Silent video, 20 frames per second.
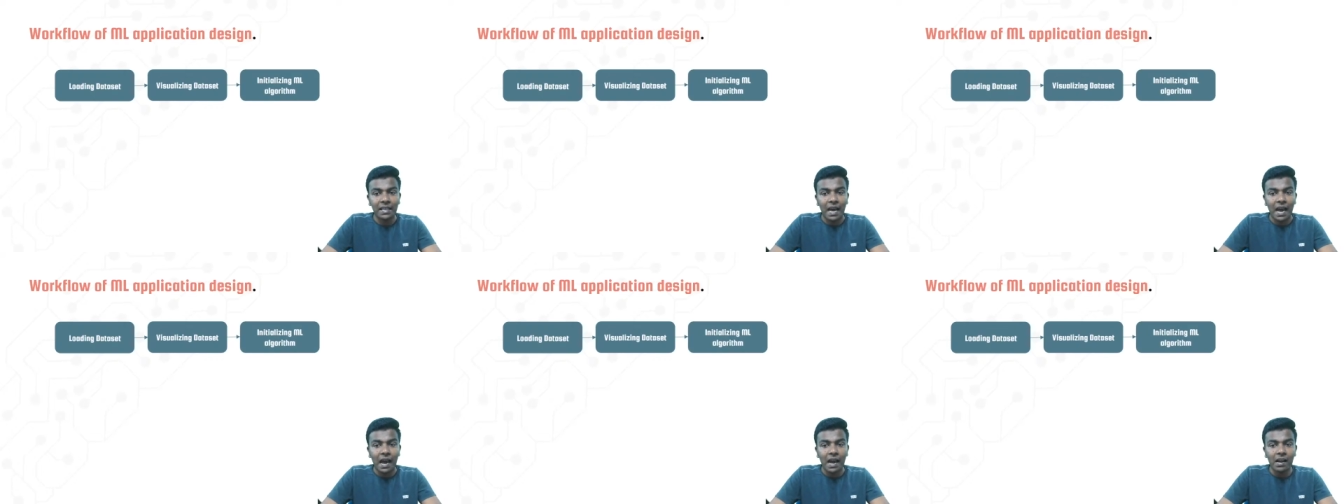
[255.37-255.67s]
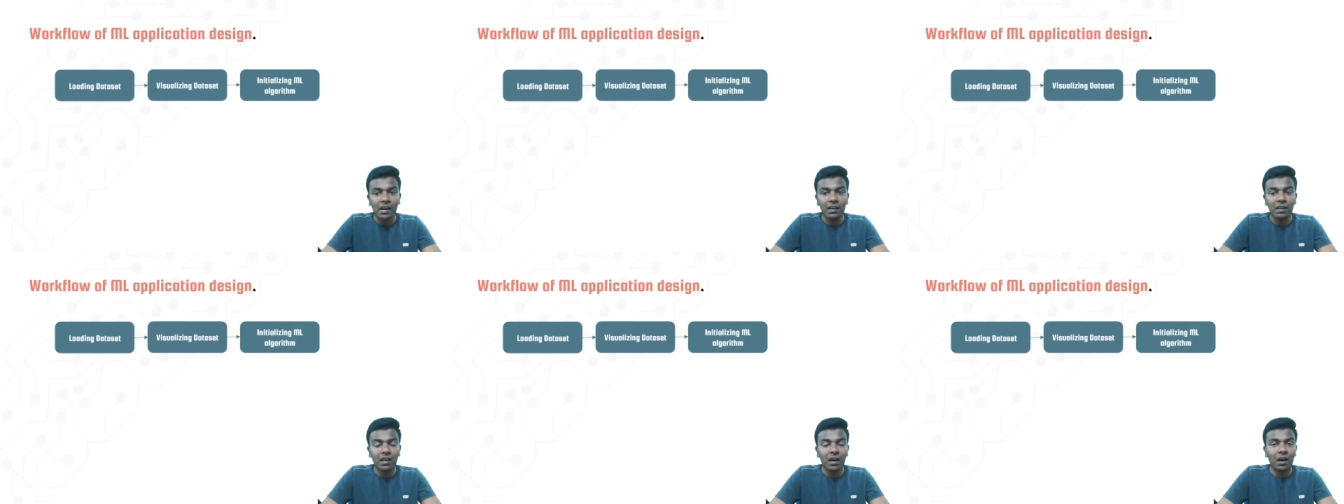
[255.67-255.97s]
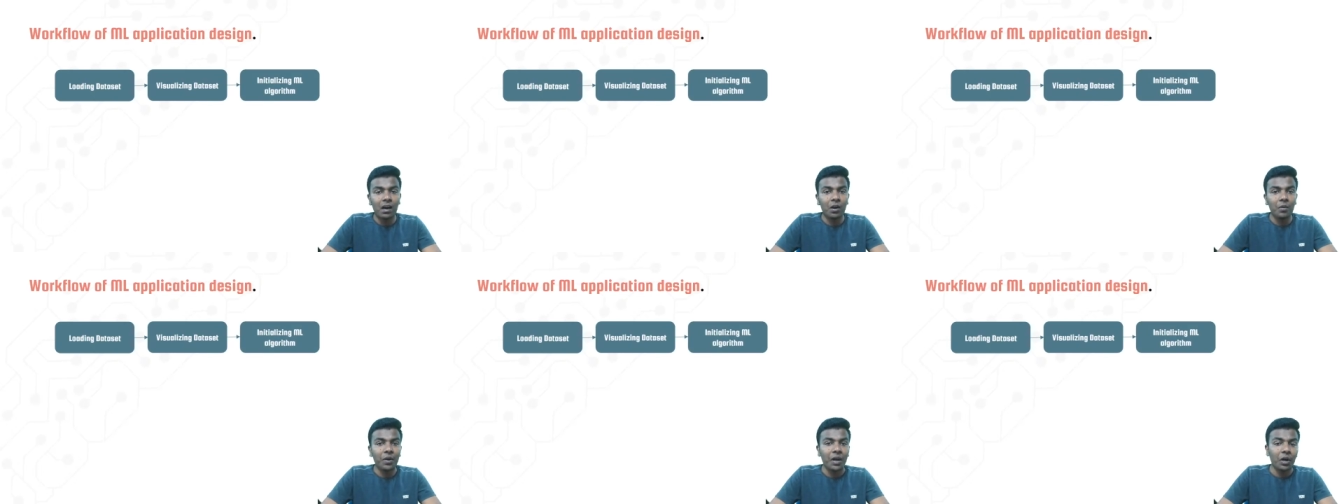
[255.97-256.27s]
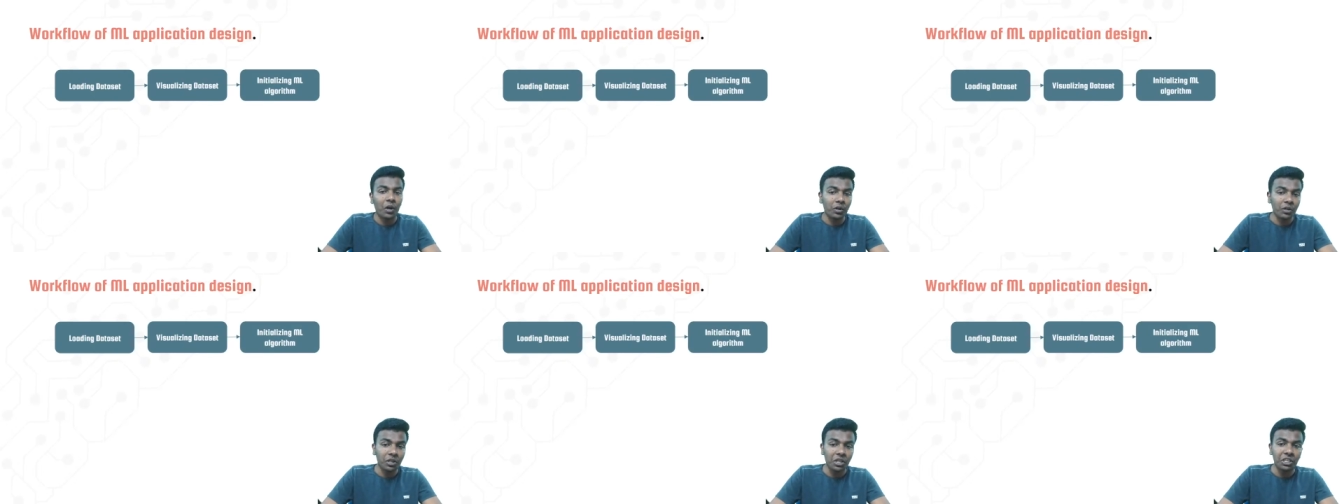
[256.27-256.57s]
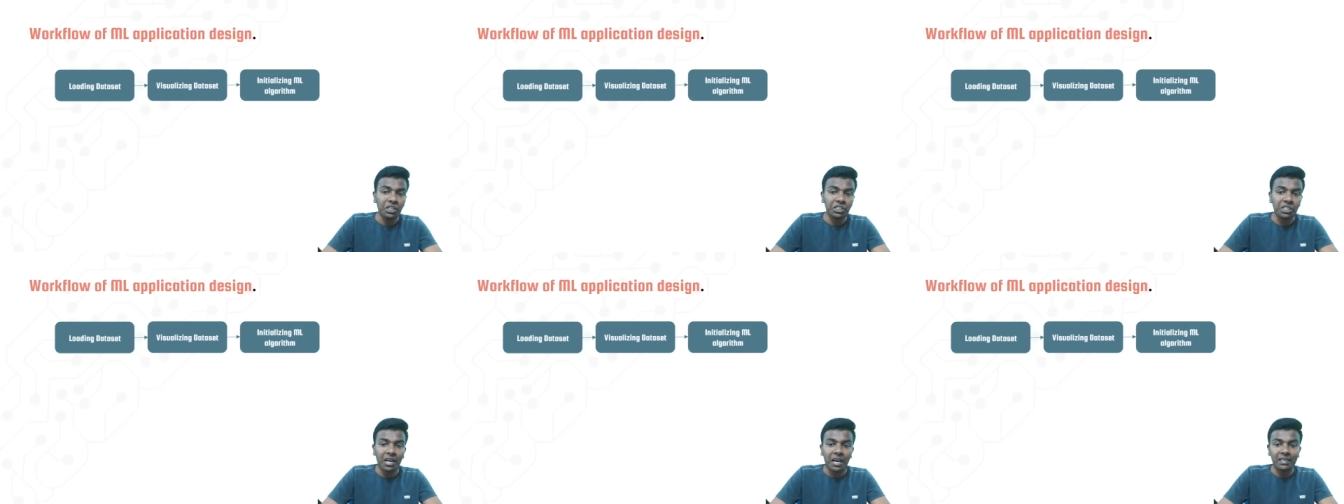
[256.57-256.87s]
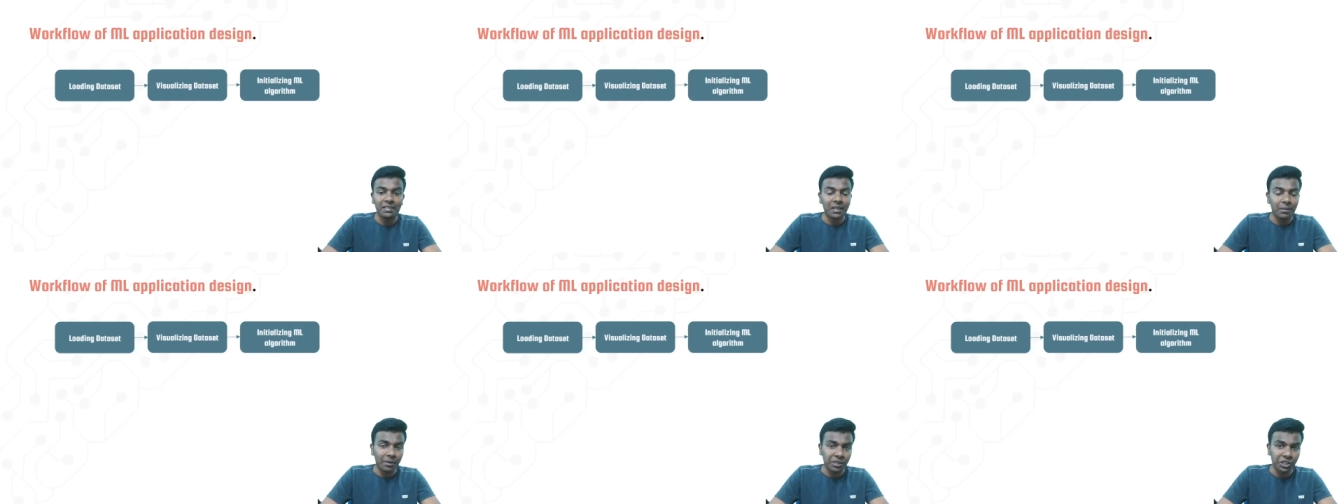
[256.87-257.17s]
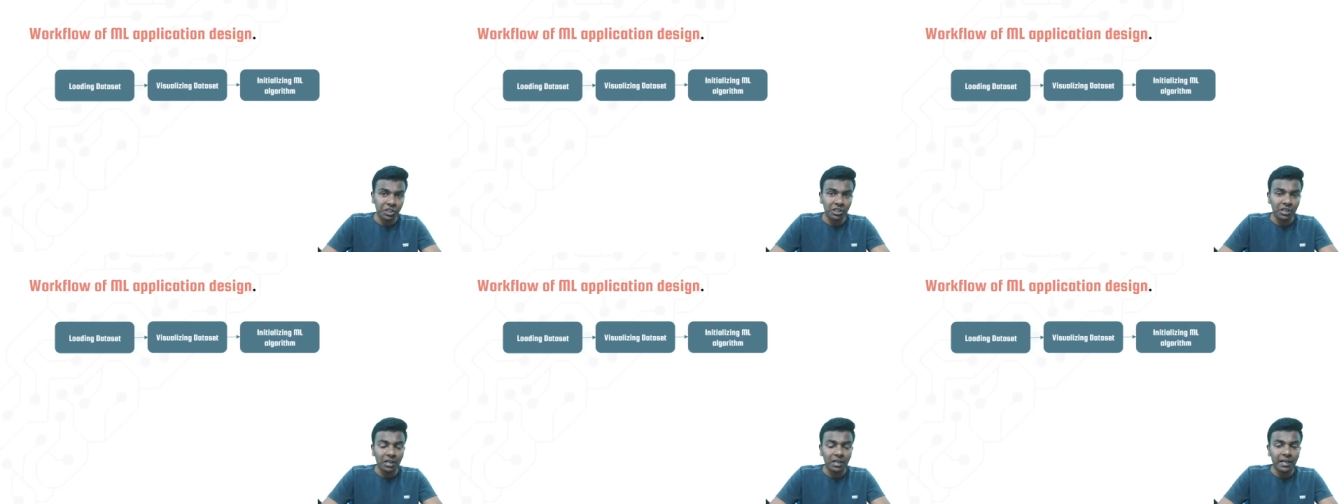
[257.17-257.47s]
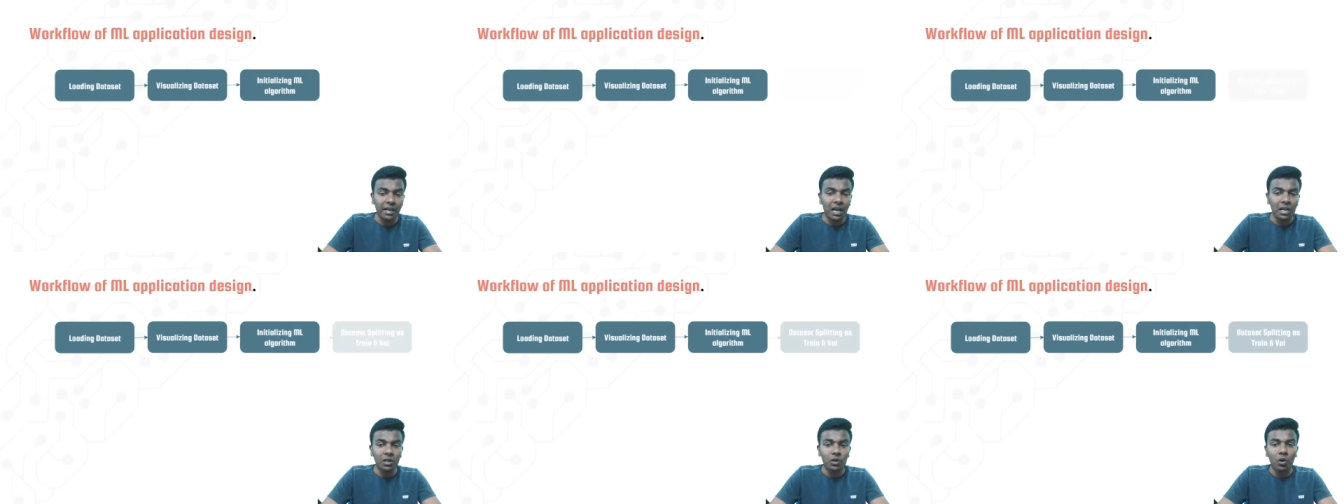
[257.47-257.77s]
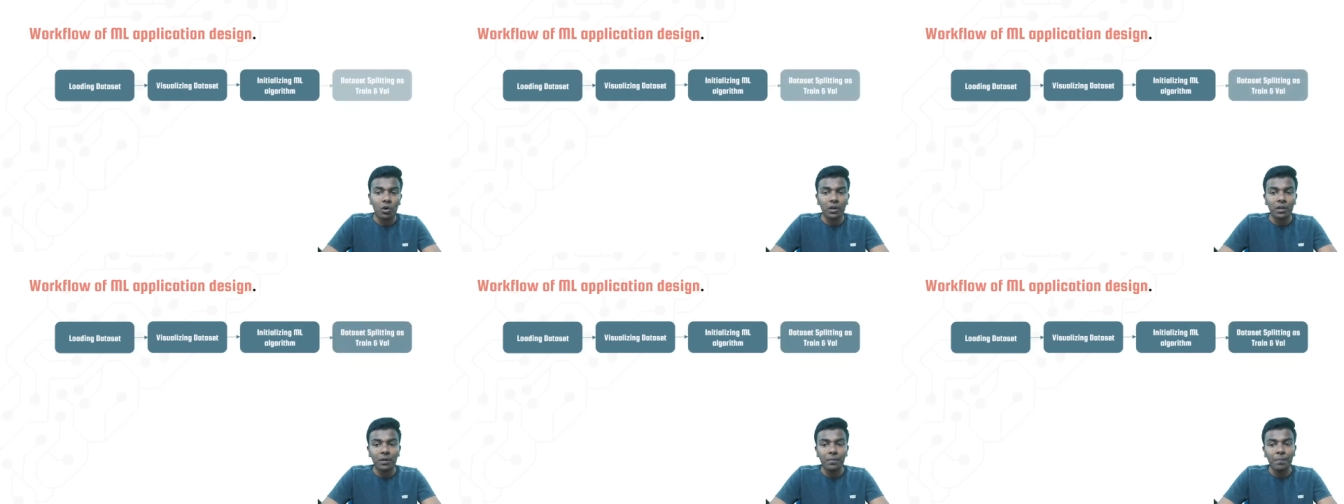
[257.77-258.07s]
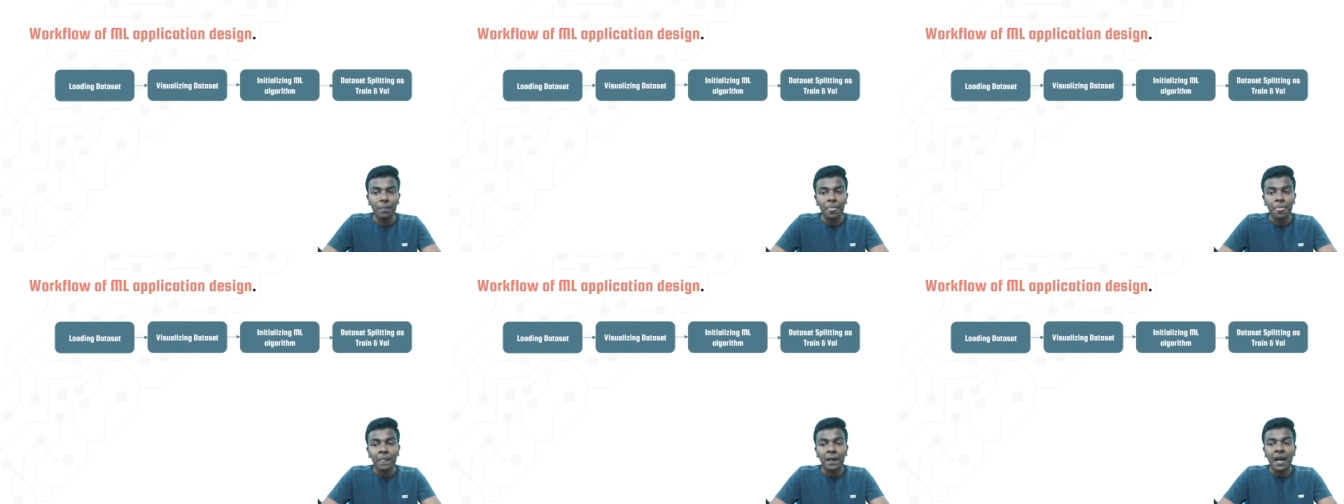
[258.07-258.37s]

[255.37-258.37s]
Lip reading: and we are going to initialize the machine learning algorithm,